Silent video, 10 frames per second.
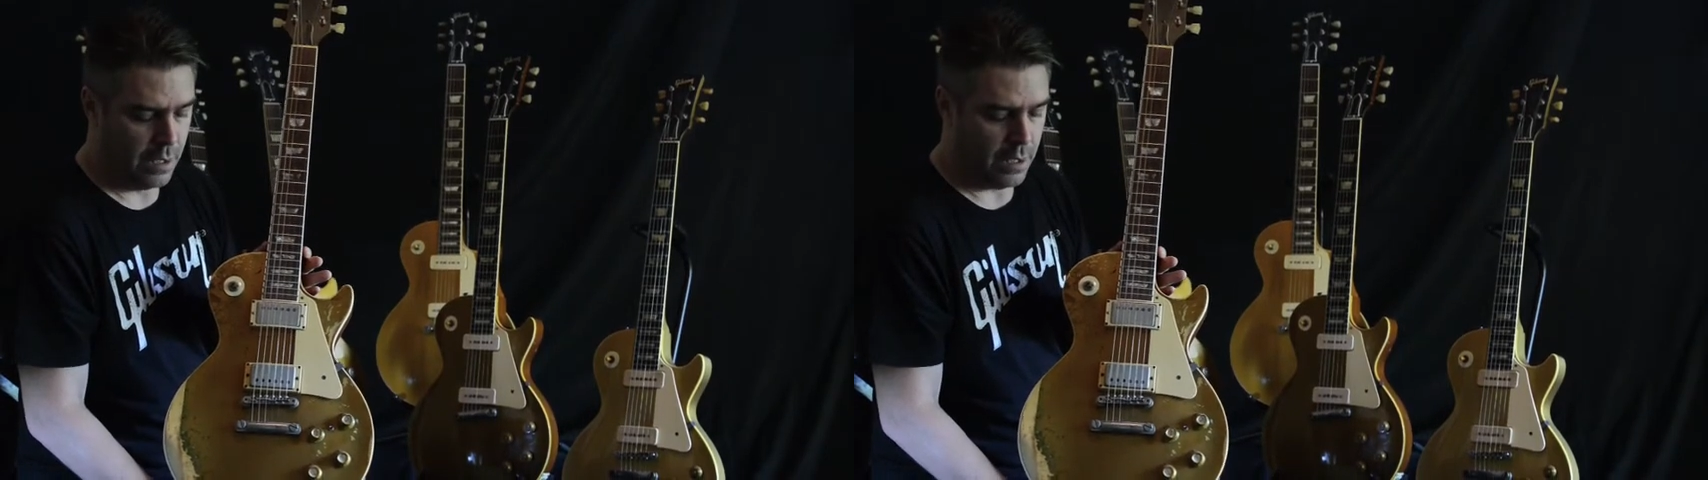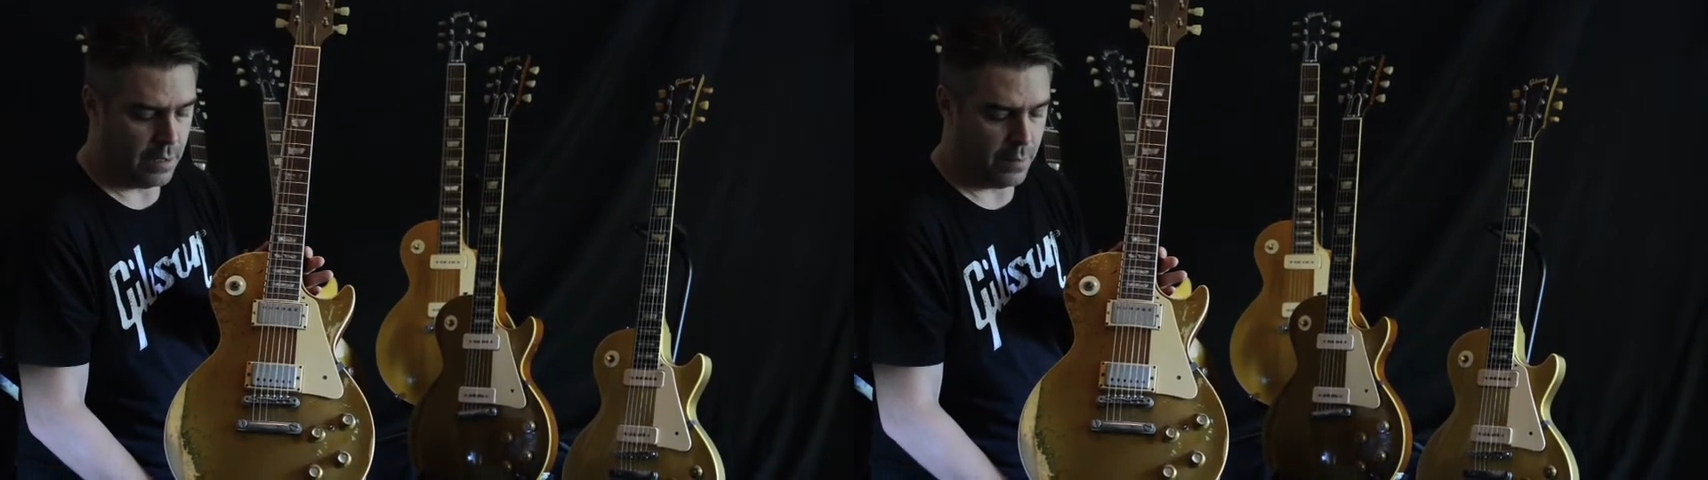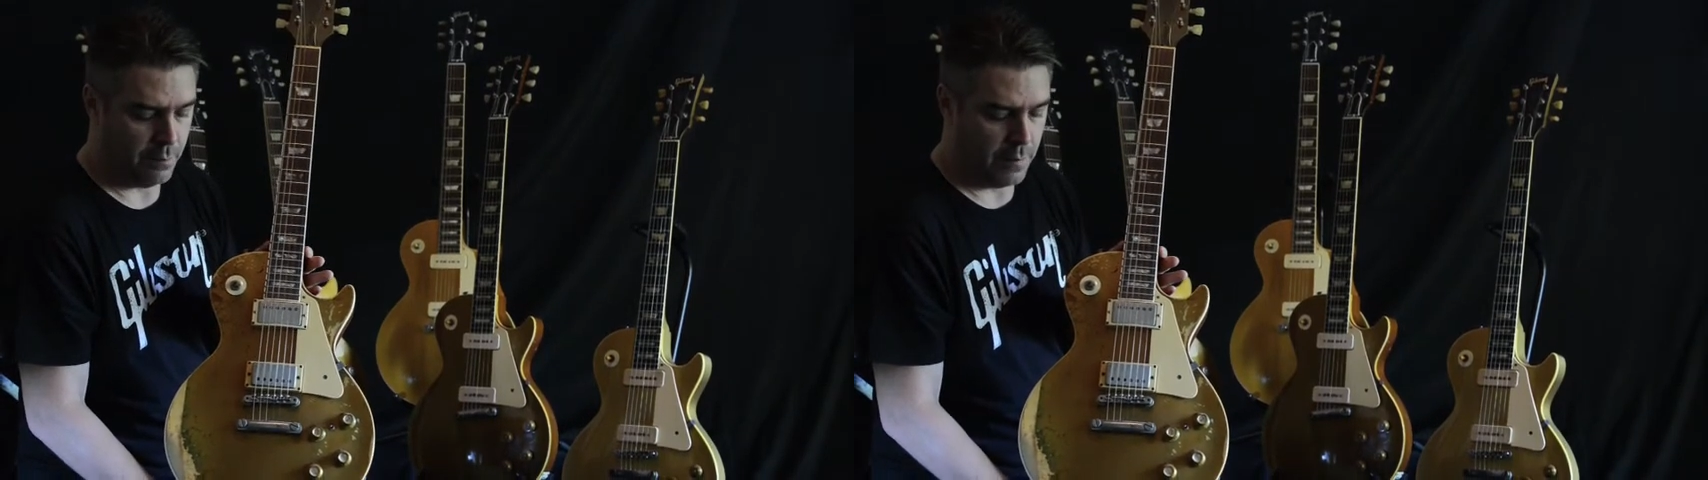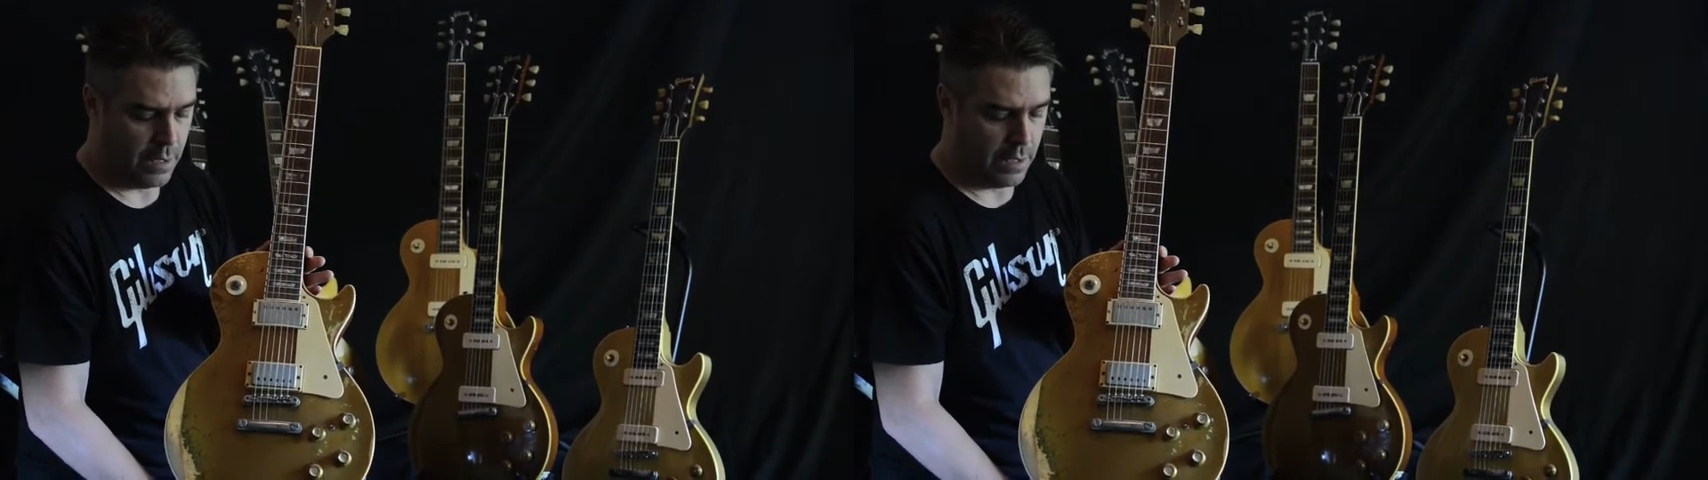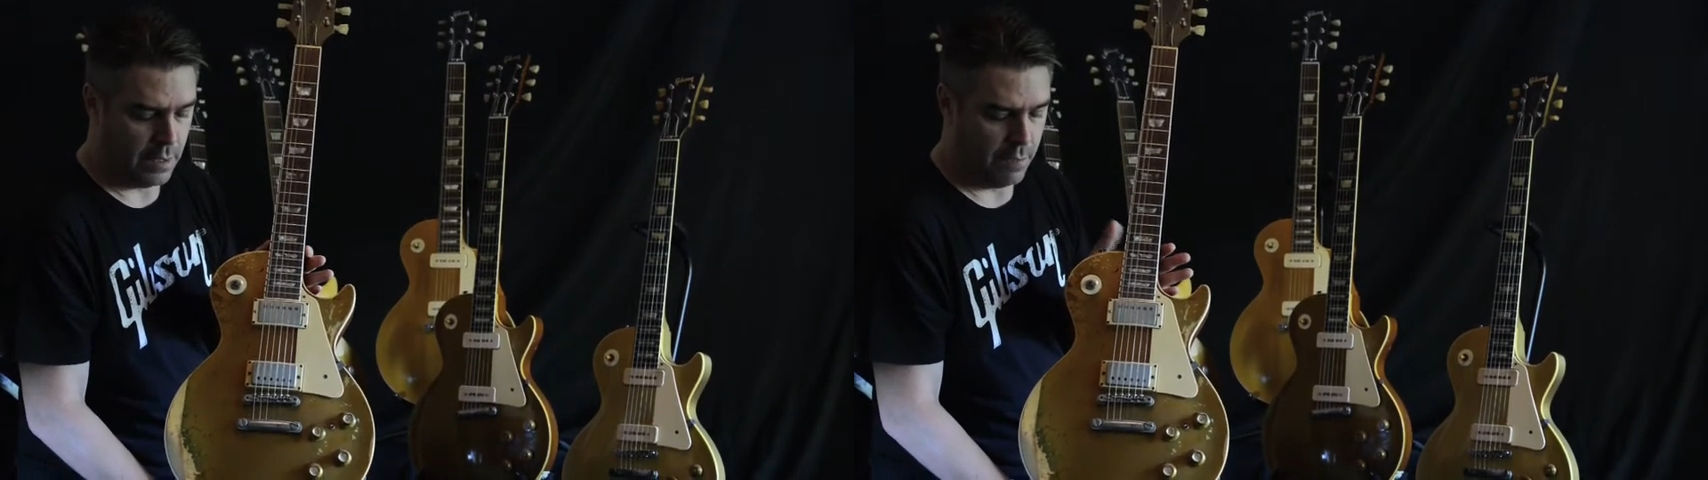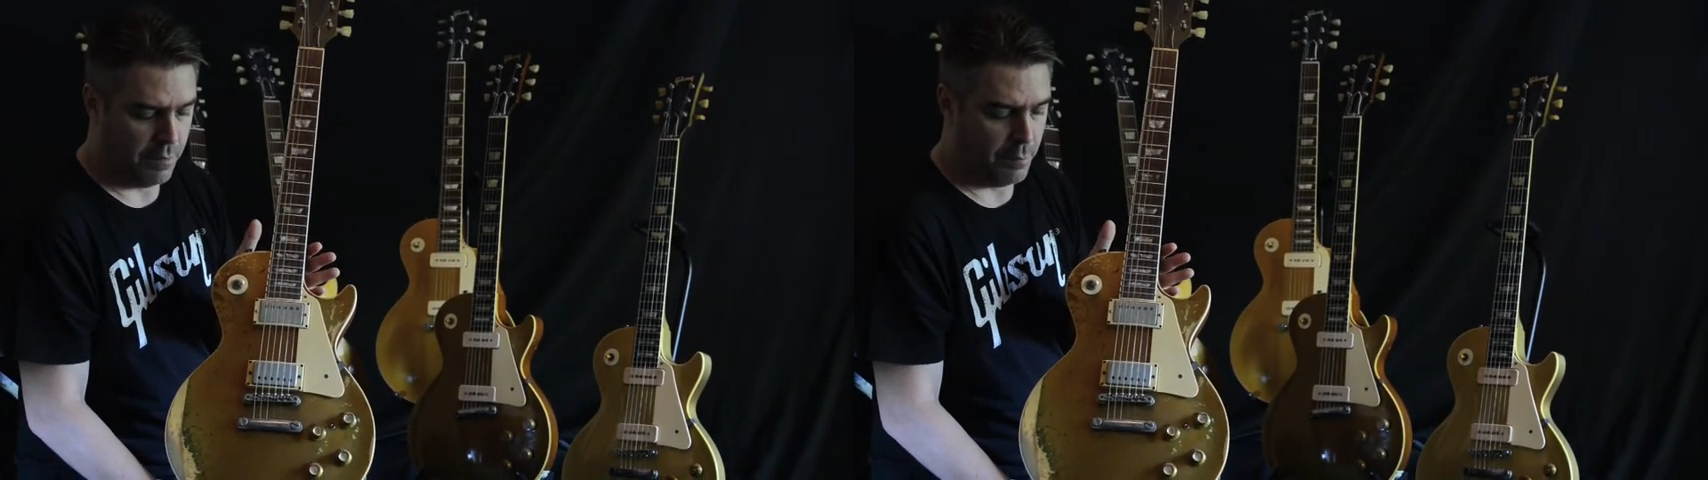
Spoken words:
I love the